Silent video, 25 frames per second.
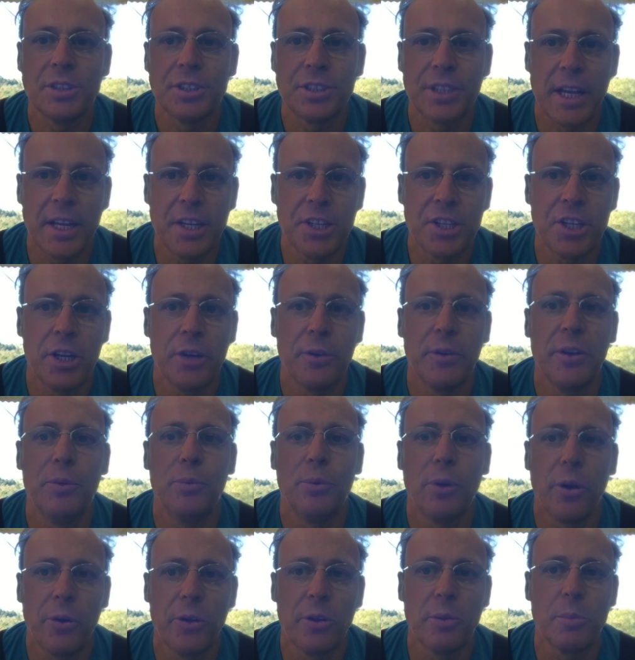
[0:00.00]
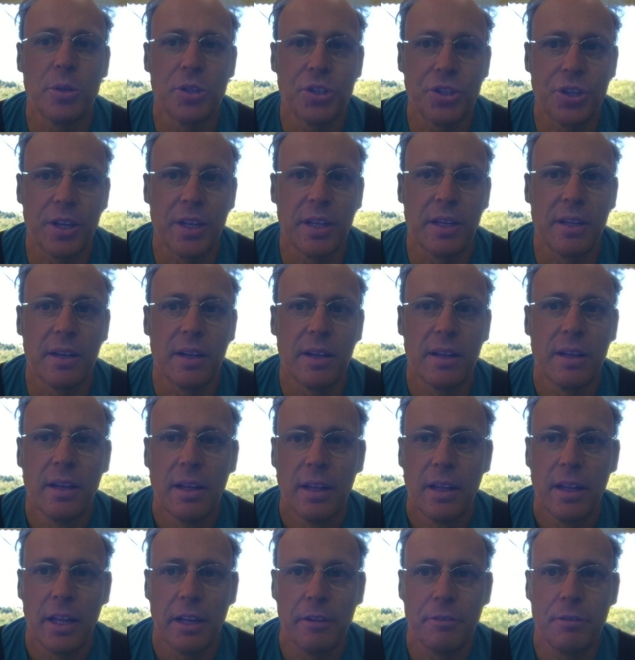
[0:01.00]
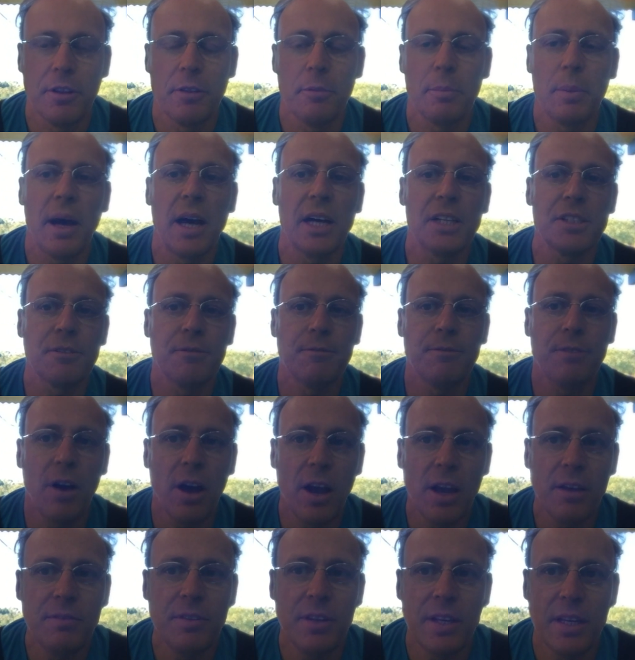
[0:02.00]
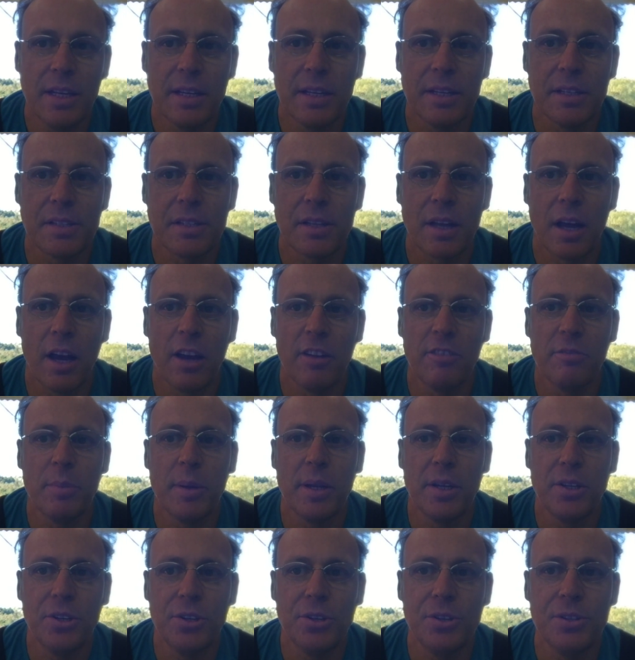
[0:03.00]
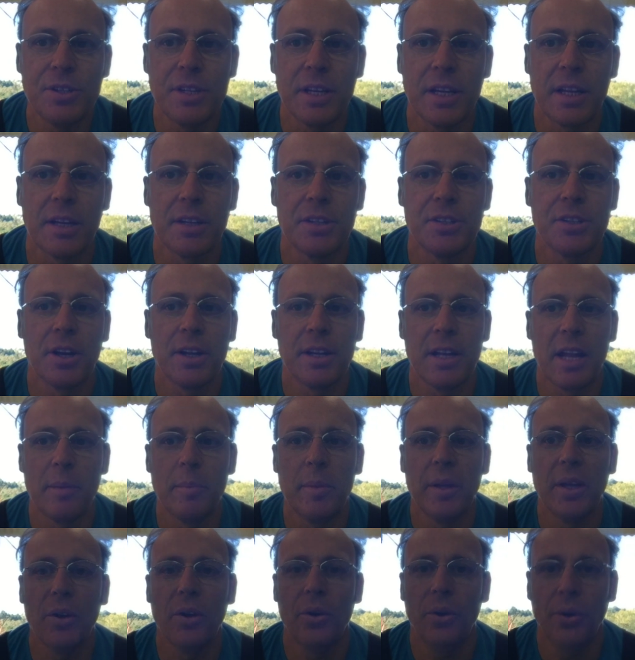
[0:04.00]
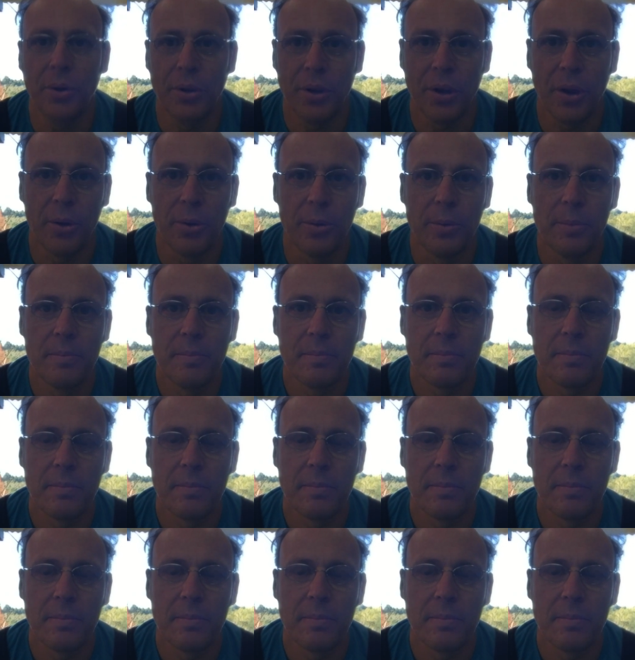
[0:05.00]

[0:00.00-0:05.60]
stationary rowing machine, and for the past 5 years I've been using a dynamic ergo.